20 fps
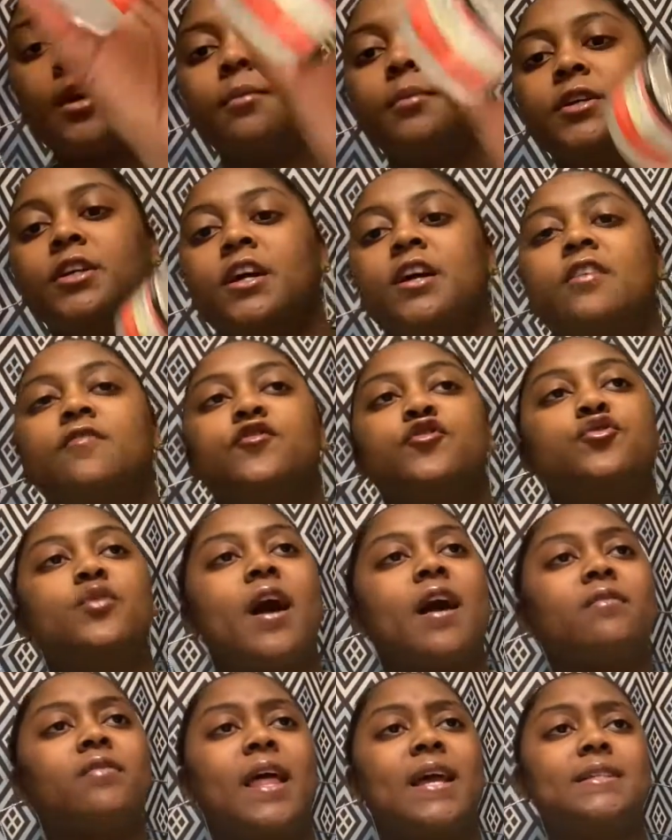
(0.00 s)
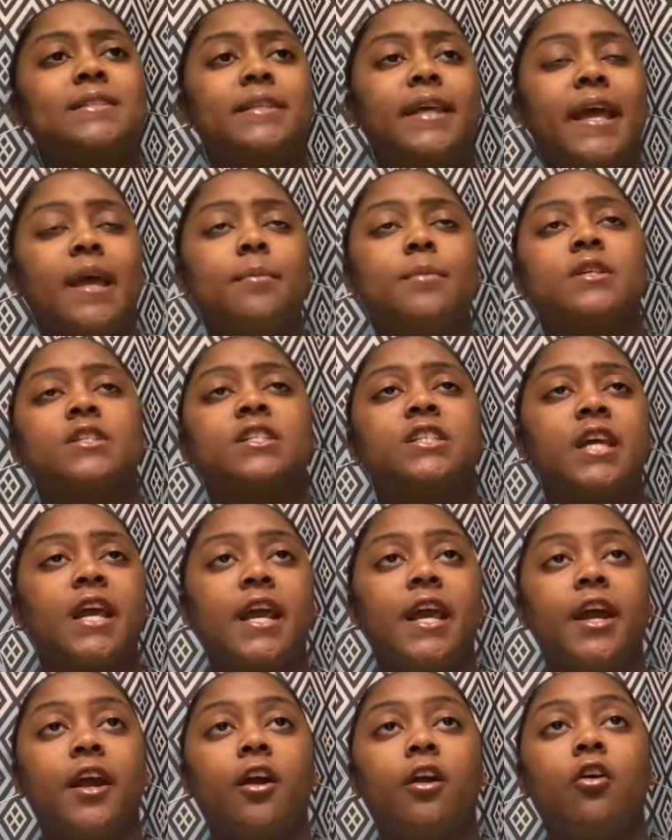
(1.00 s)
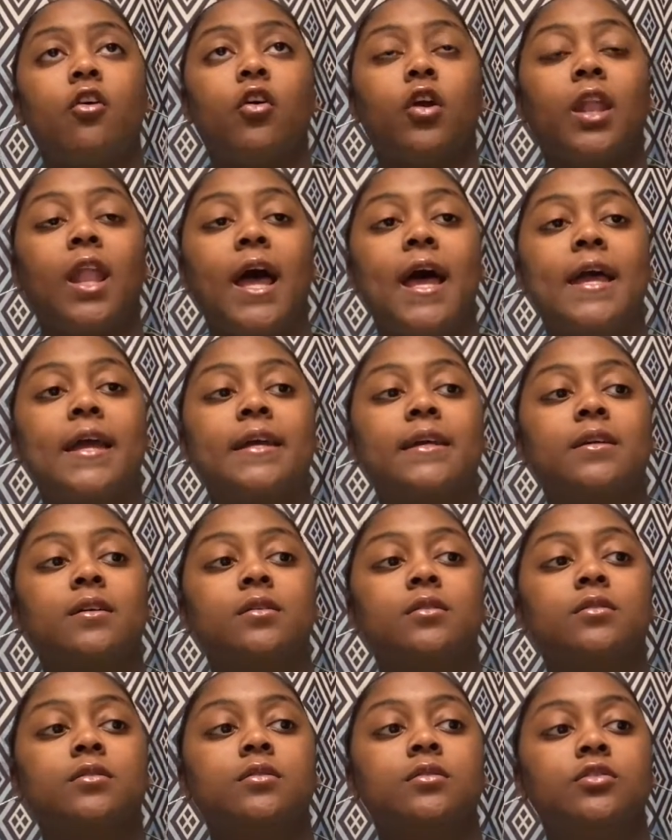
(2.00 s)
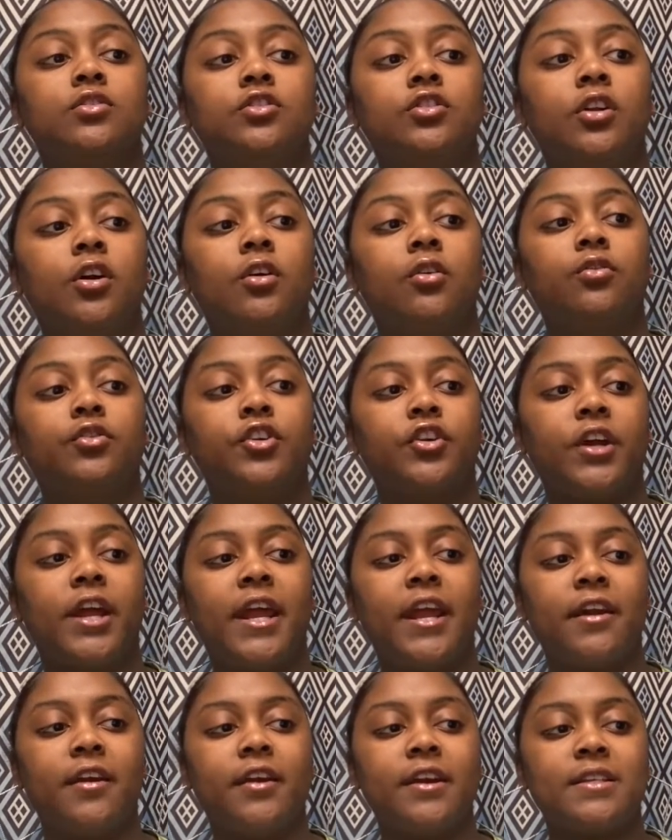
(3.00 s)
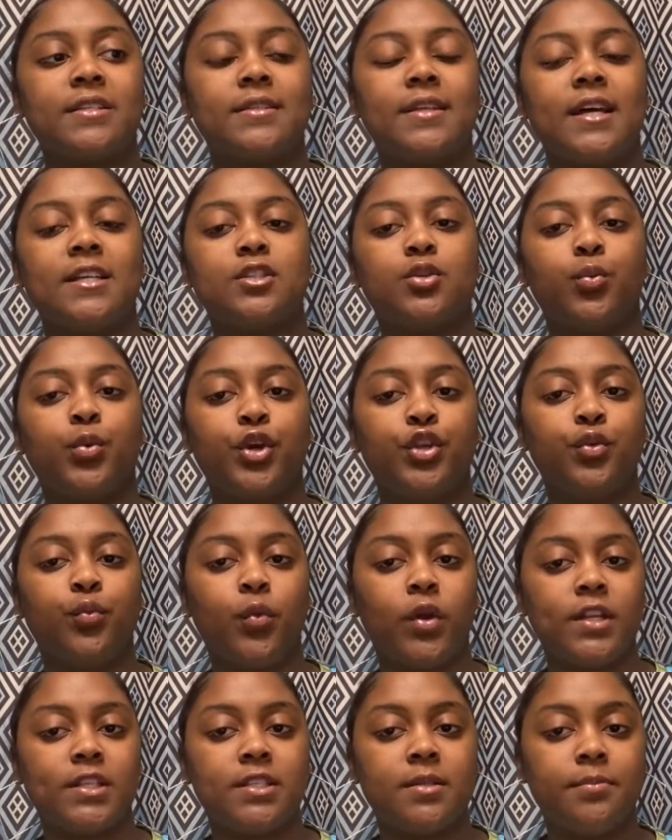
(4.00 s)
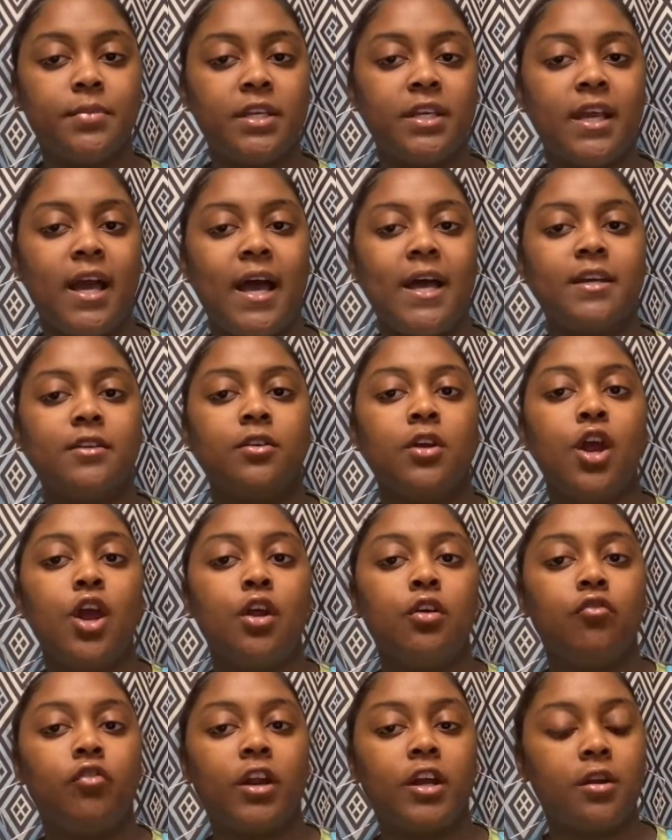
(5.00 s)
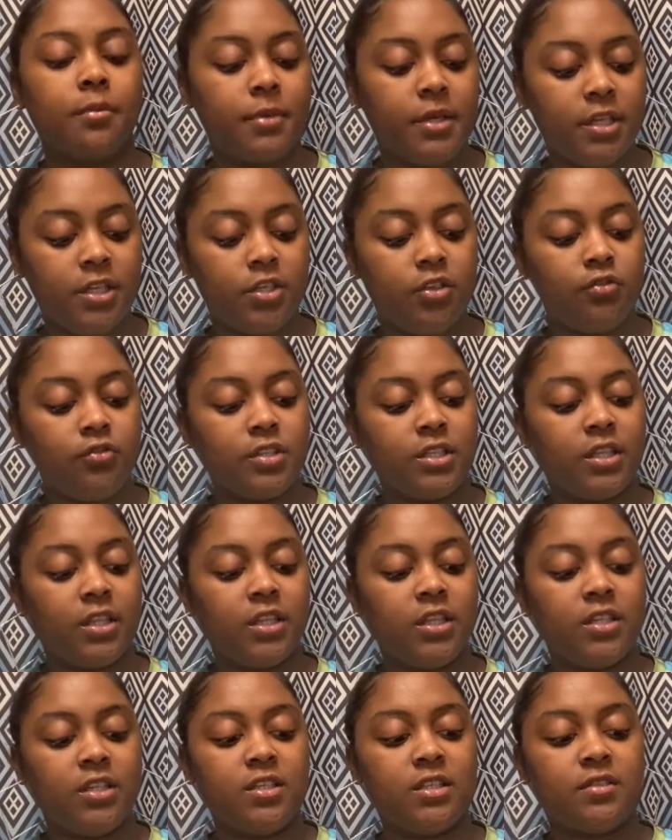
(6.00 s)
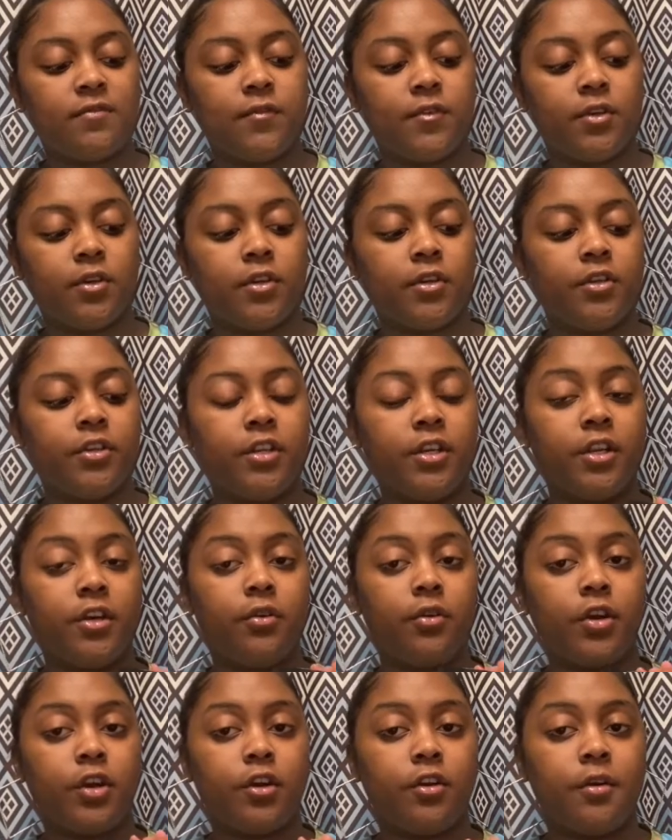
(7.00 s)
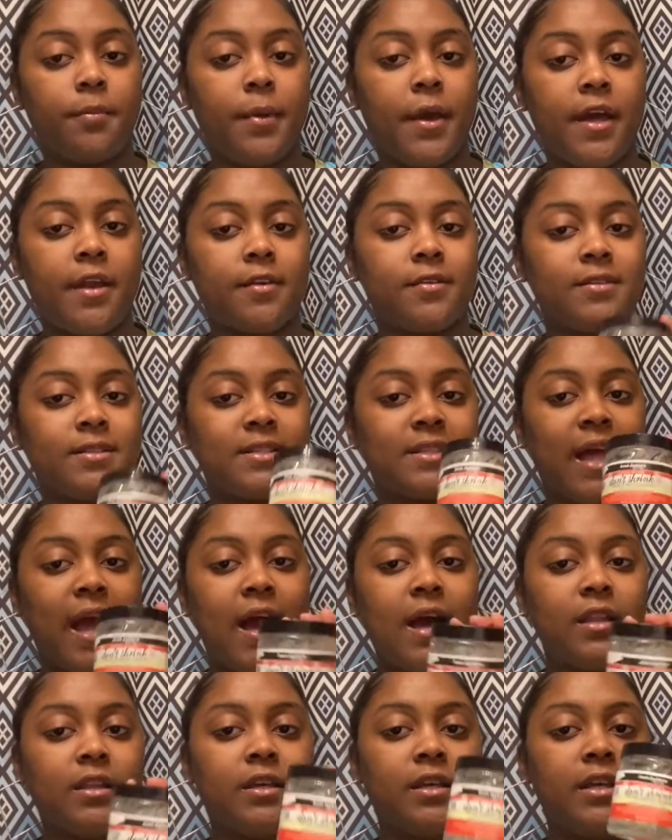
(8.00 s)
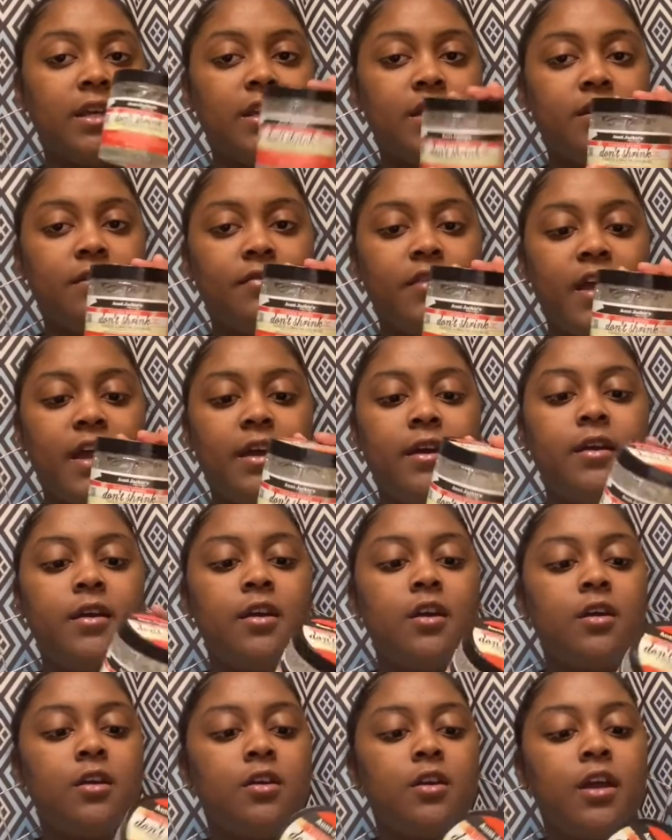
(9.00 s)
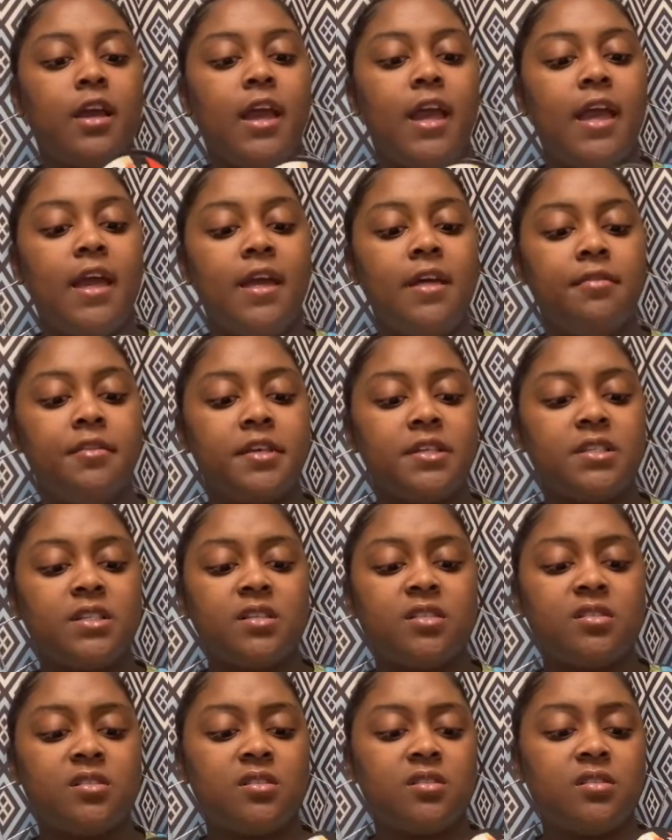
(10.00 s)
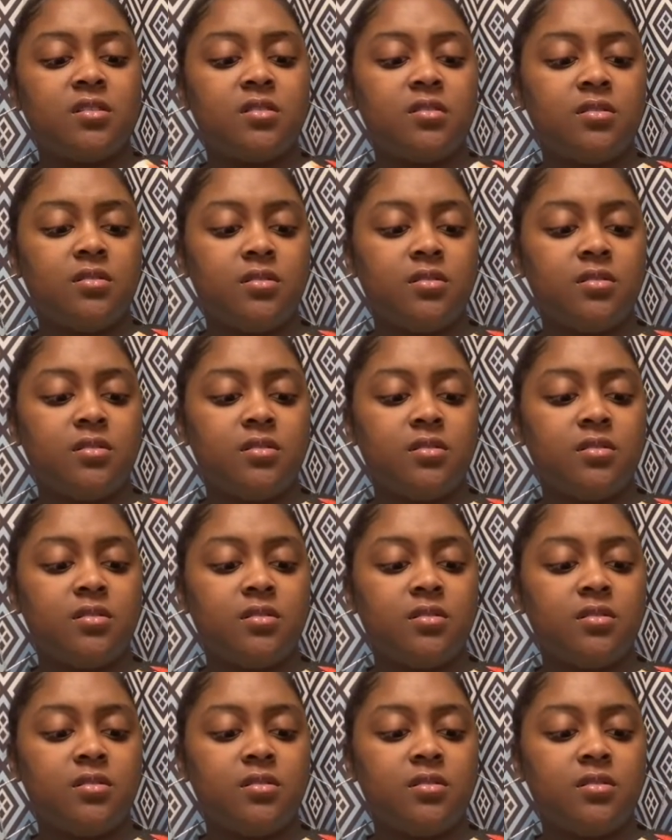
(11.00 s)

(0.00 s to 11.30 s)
if you have like damaged hair, or like, you know, your hair is not to where you want it to be, I recommend using these for, you know, curl patterns, styling, any of that. And this is,